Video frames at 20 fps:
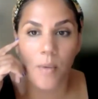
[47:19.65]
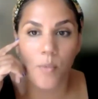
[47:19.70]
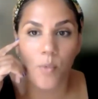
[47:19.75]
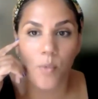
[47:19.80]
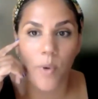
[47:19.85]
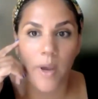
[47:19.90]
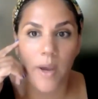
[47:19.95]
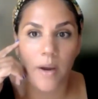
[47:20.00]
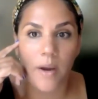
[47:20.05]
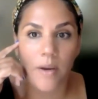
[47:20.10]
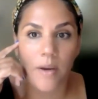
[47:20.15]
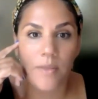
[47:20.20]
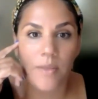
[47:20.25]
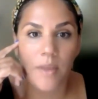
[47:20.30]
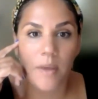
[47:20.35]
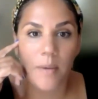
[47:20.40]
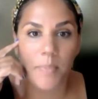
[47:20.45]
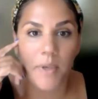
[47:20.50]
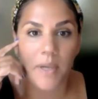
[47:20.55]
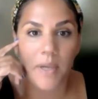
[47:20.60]
where
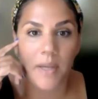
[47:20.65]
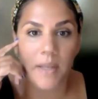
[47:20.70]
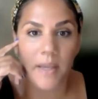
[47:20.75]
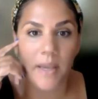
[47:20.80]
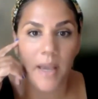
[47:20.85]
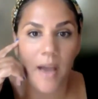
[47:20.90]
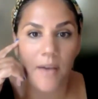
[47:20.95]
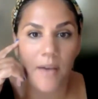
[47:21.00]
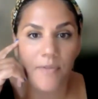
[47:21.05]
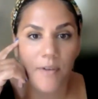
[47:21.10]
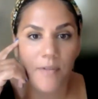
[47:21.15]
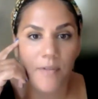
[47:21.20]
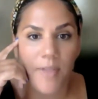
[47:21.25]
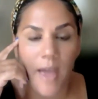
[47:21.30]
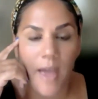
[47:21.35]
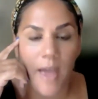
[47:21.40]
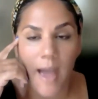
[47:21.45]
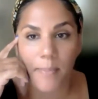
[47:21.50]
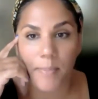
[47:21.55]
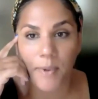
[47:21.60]
the PDF of
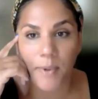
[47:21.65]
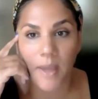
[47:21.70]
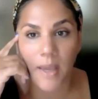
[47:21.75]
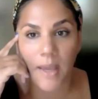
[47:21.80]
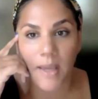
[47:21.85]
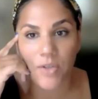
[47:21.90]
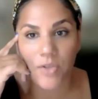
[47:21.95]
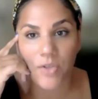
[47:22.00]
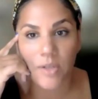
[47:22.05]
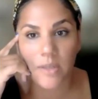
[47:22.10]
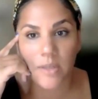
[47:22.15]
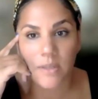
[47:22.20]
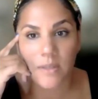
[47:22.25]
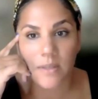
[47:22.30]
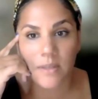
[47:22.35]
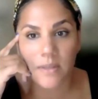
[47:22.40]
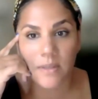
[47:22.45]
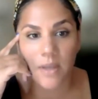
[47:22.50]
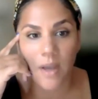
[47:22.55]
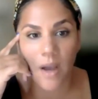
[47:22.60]
the
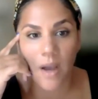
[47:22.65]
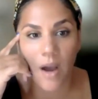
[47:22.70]
applications